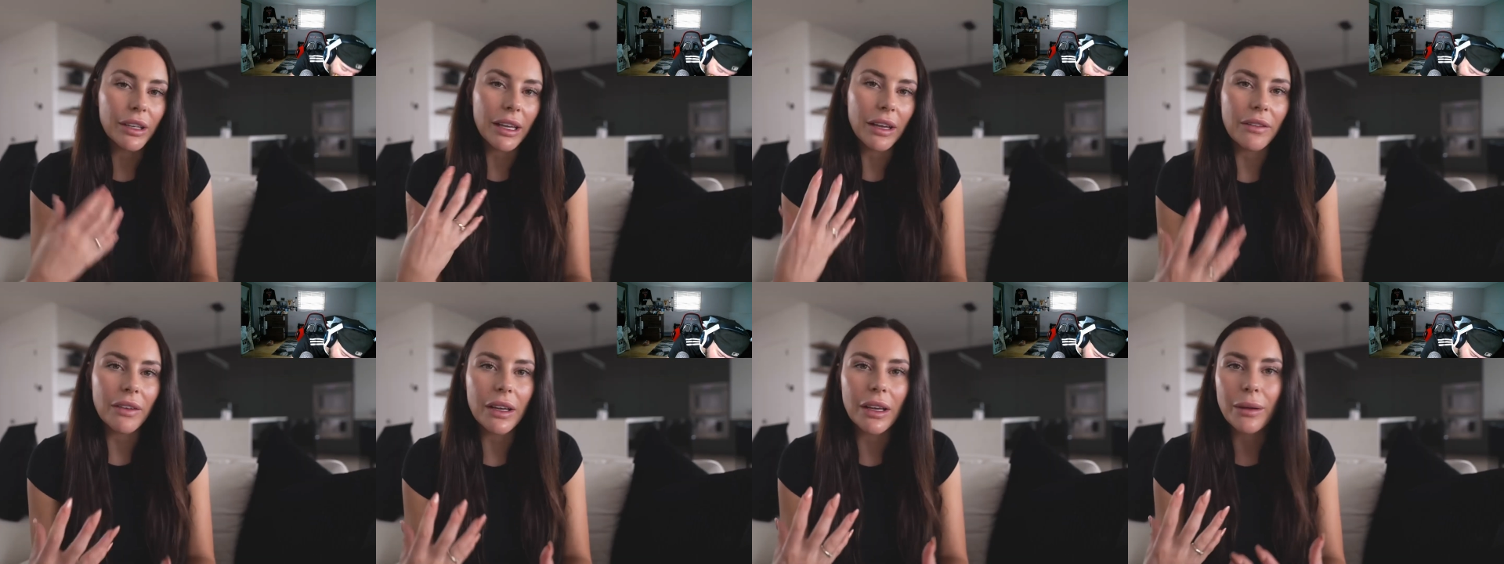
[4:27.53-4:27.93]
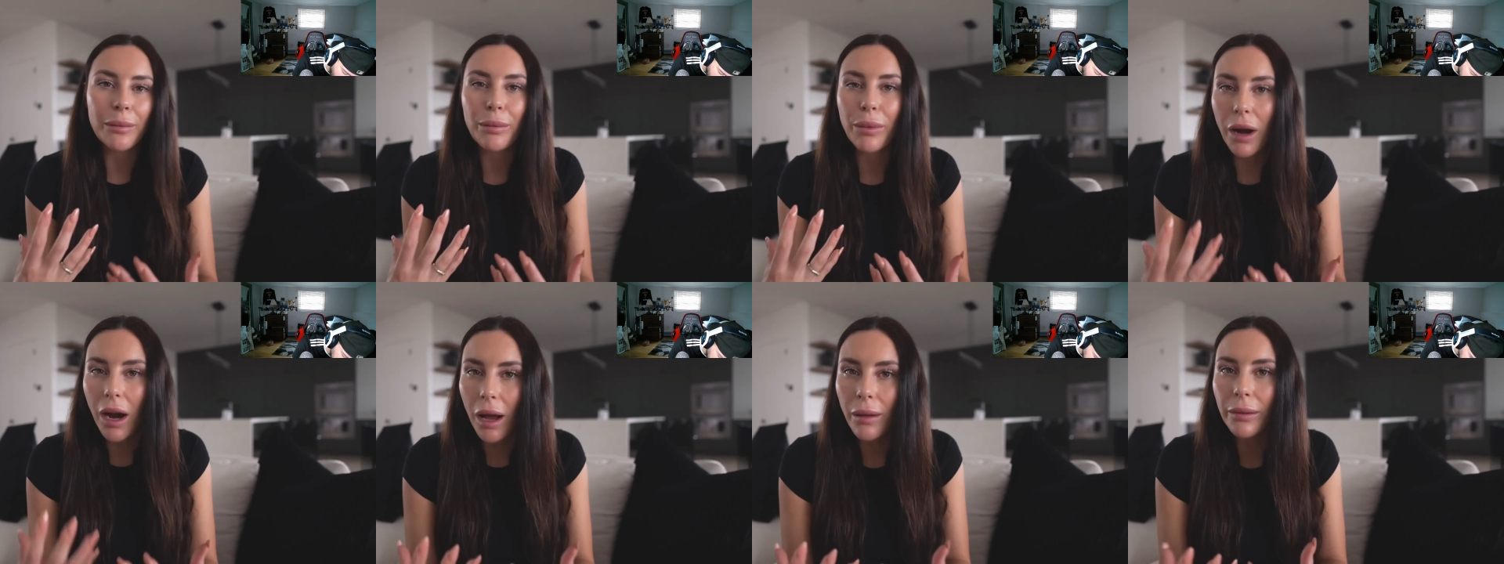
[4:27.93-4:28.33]
giving
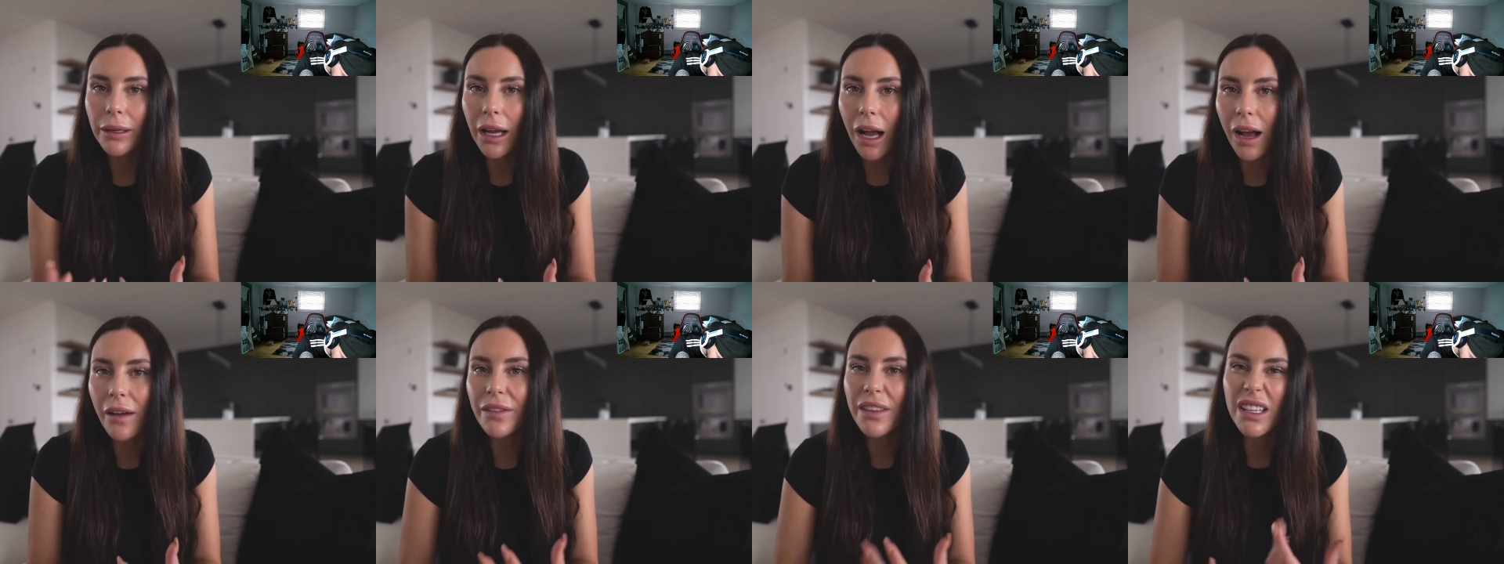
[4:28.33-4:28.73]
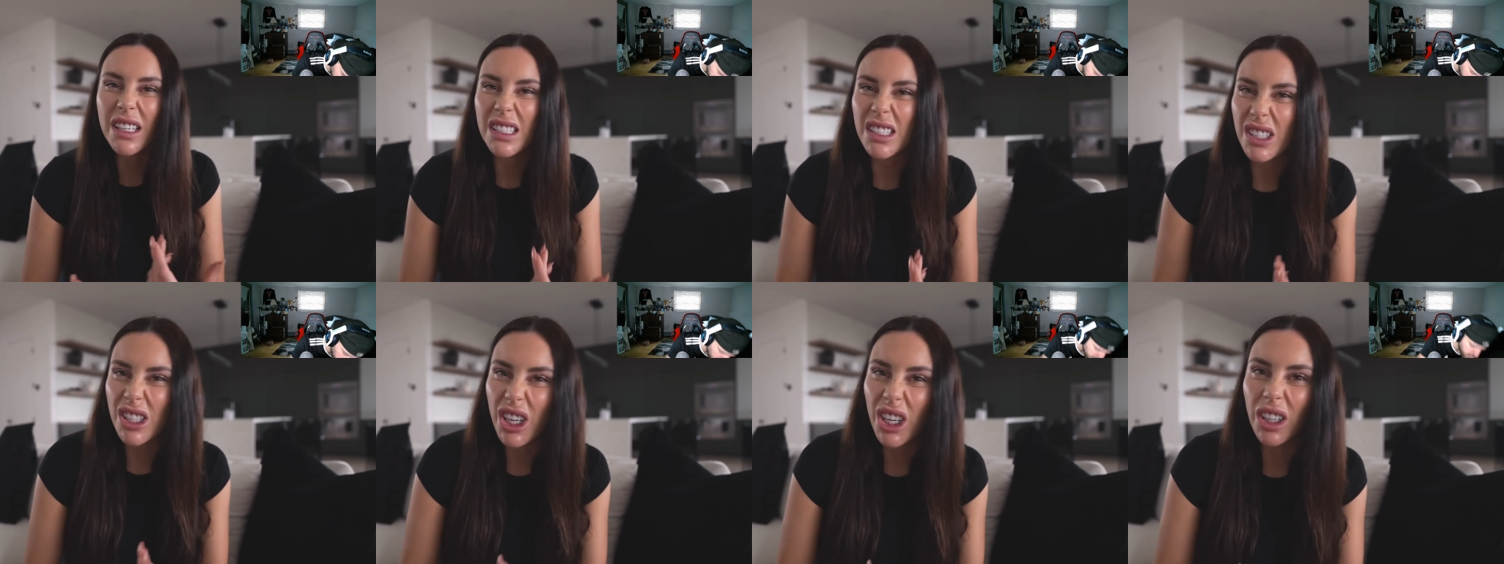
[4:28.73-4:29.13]
probably off
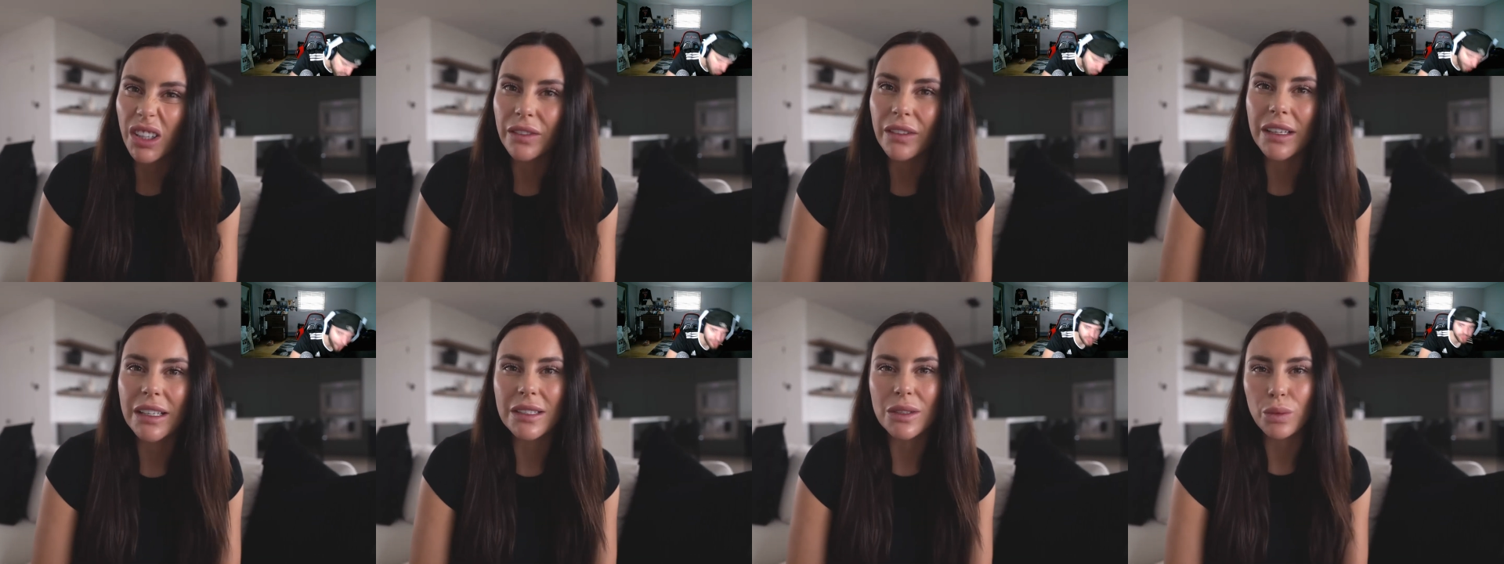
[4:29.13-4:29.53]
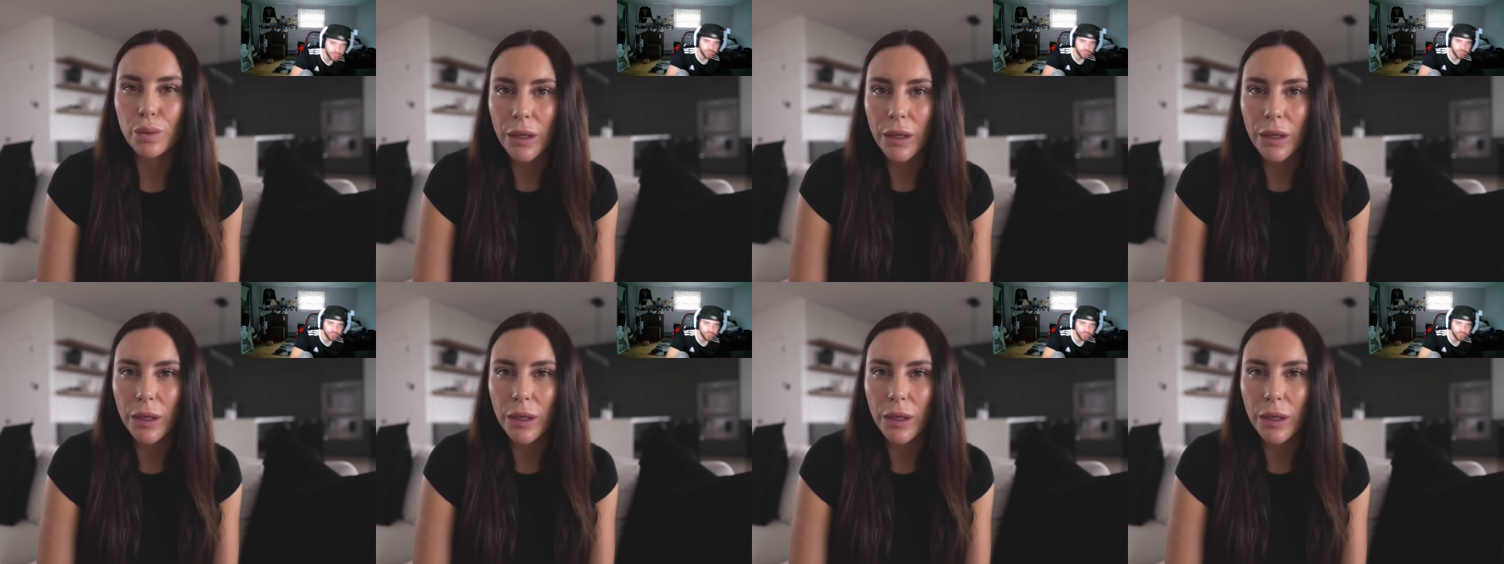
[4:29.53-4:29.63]
this nervous,